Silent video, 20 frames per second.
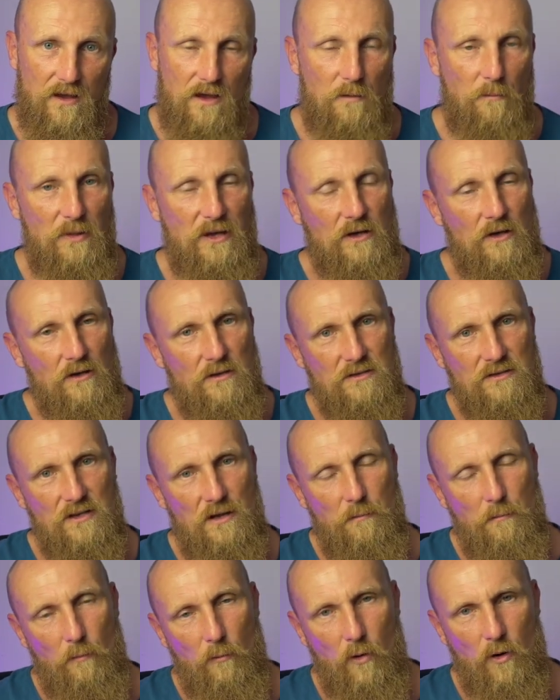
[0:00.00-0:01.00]
Because the
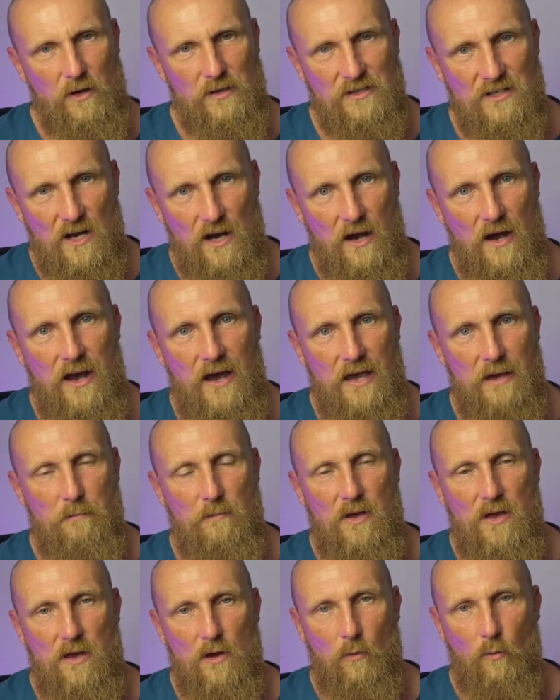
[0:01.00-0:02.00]
more time
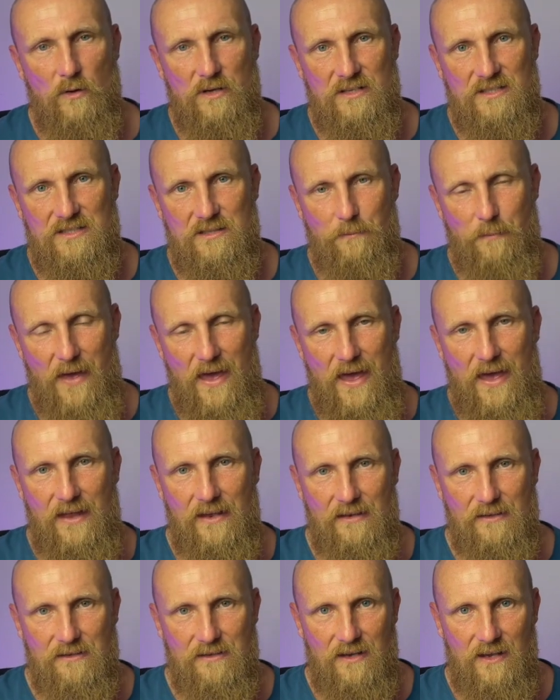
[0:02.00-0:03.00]
we
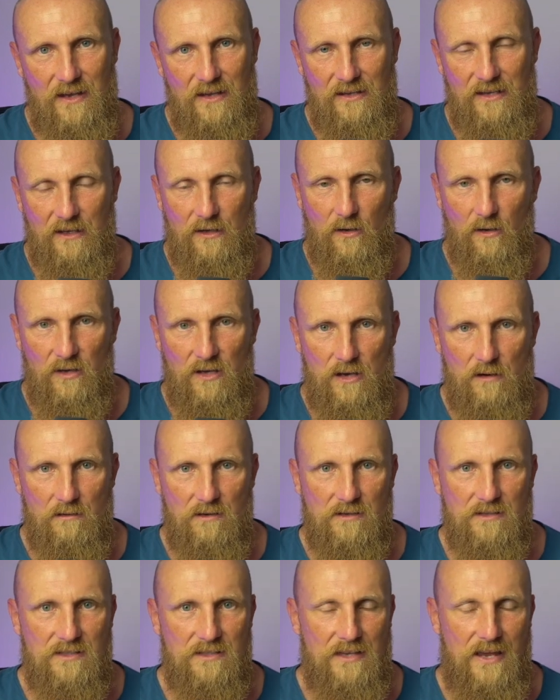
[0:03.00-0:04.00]
spend in the
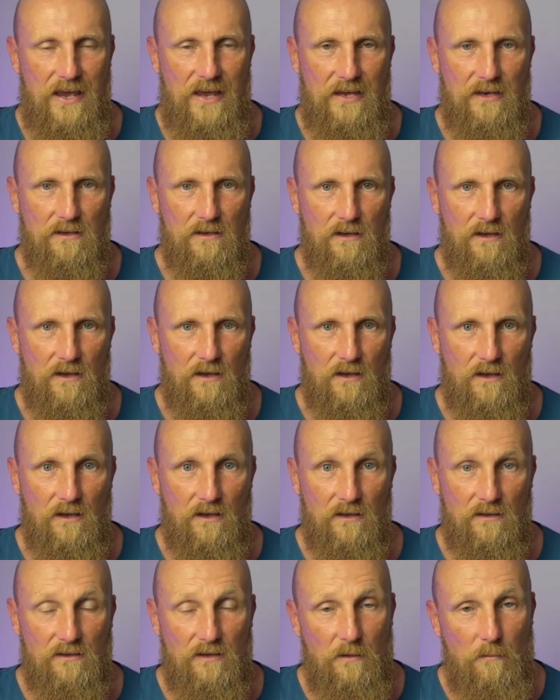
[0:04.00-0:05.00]
coherent state,
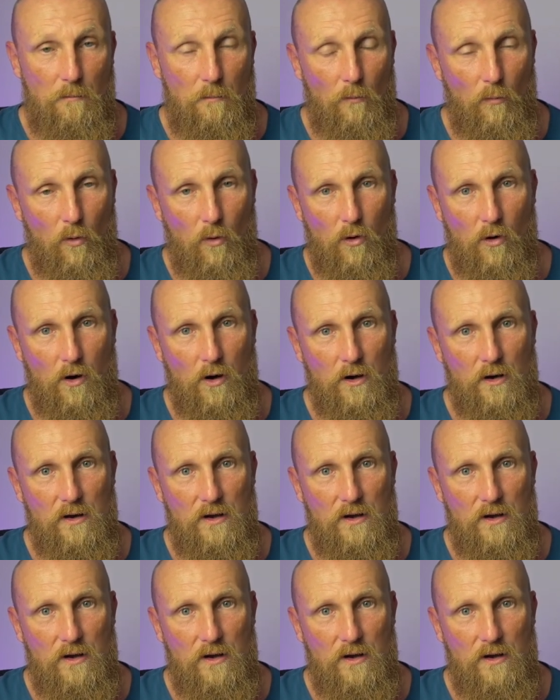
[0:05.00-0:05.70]
the more